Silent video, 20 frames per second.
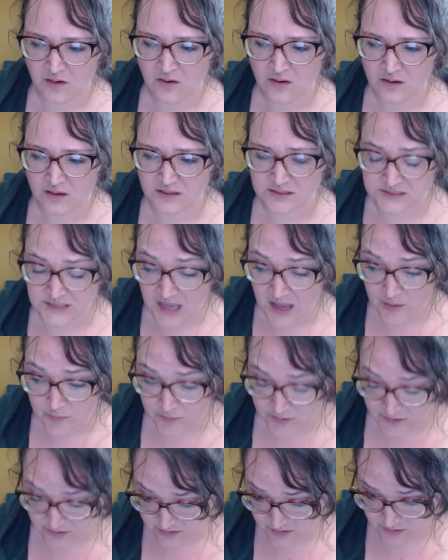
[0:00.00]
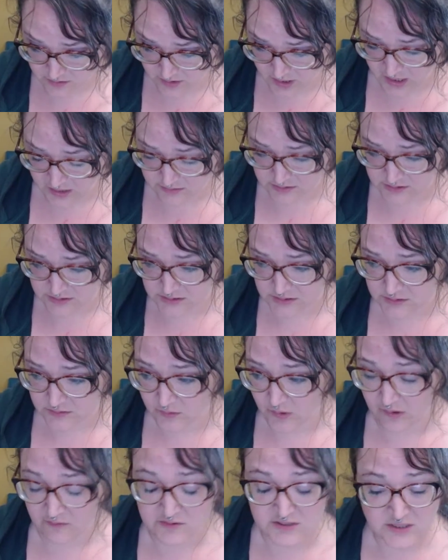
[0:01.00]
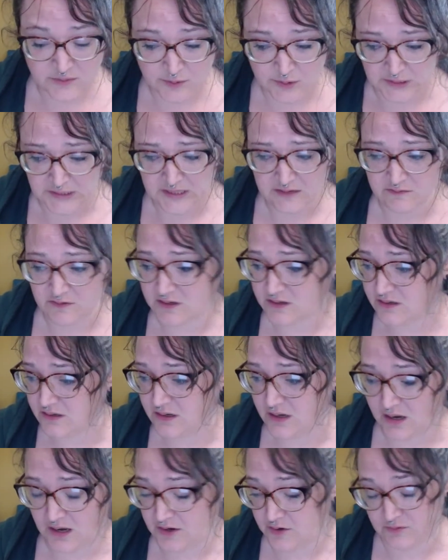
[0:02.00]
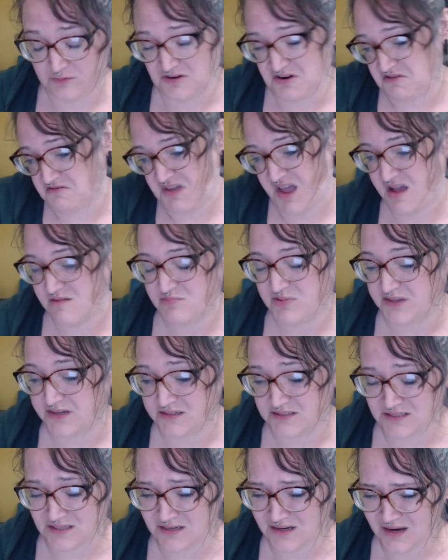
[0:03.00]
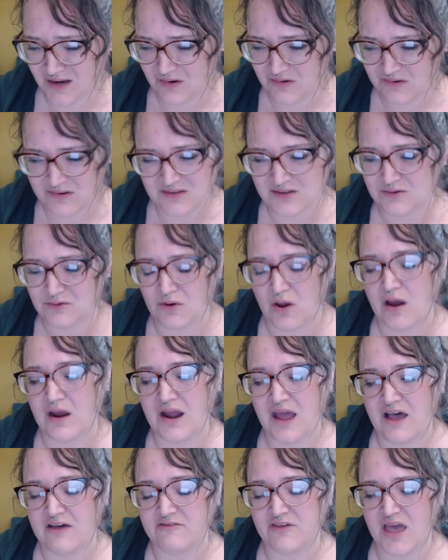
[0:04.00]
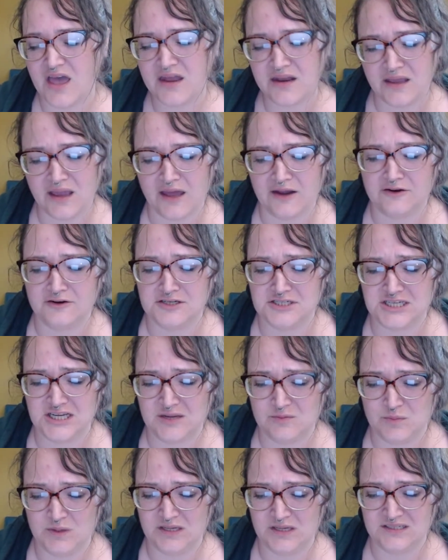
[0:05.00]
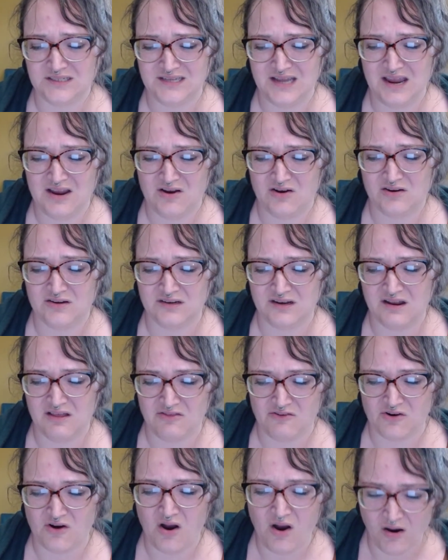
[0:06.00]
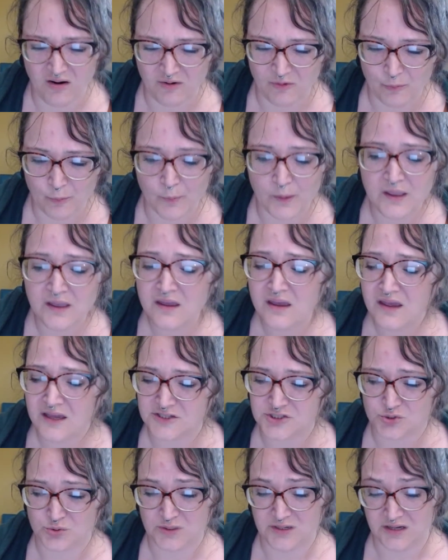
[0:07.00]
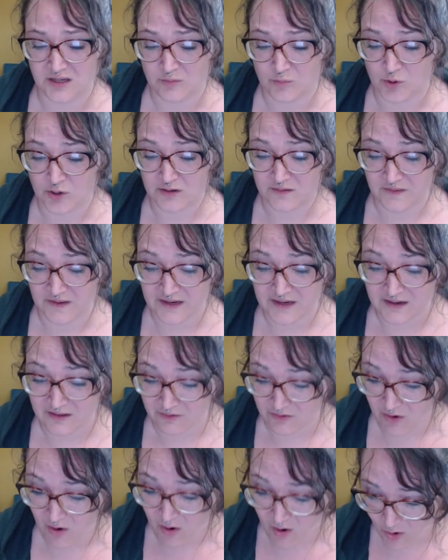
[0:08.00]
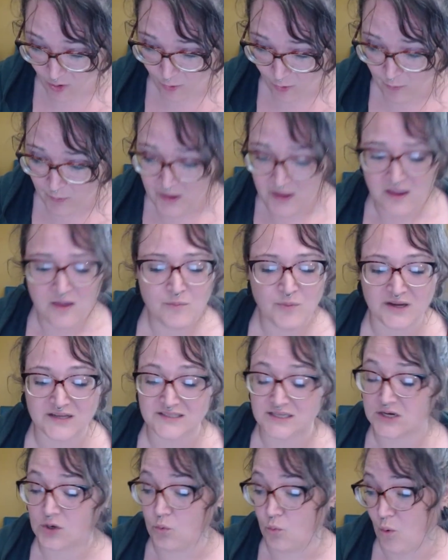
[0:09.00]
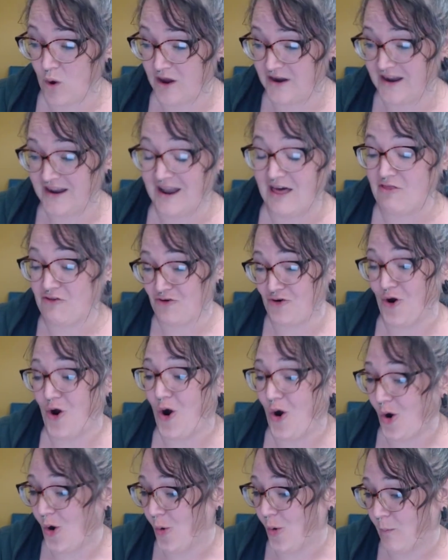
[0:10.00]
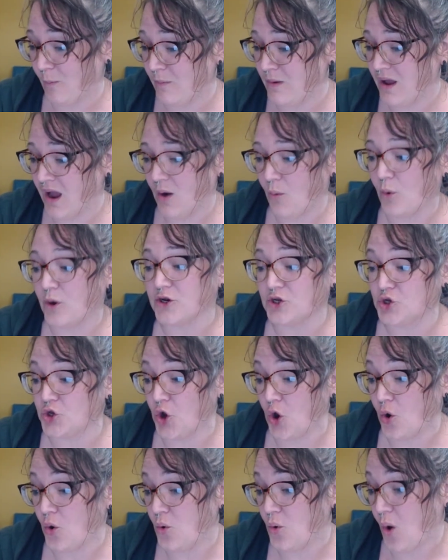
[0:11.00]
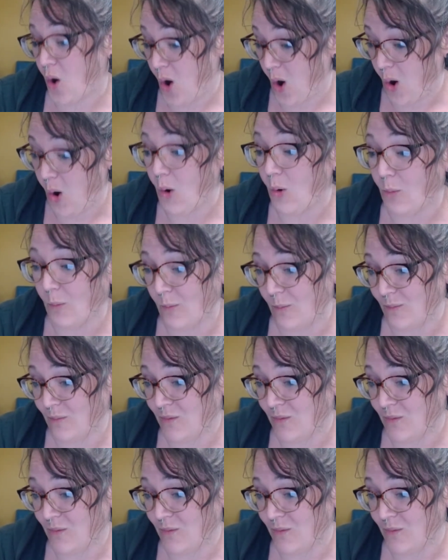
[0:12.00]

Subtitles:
Except the house. Every time I leave it, I don't know that place, and I do not have any energy in me to take on another home and treat Alberta like another home, because I don't want another home. I want to go home.